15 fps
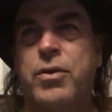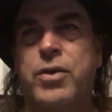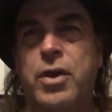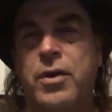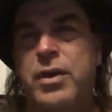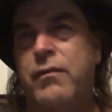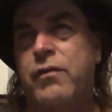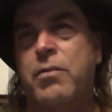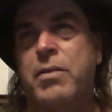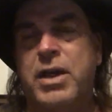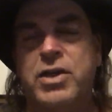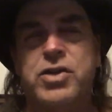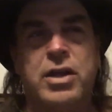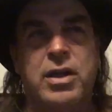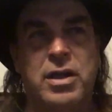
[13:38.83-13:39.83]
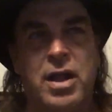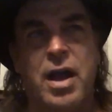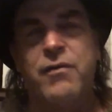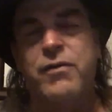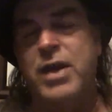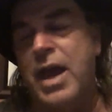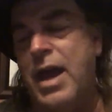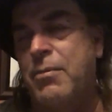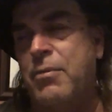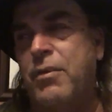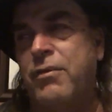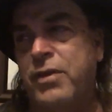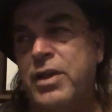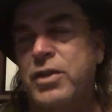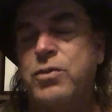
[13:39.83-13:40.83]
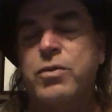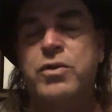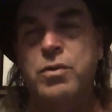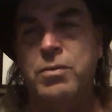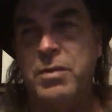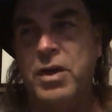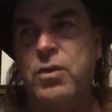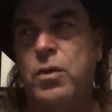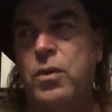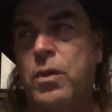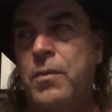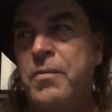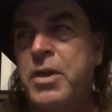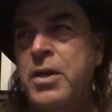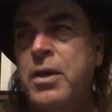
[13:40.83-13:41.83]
with all the information and live camera feeds, which would be cool.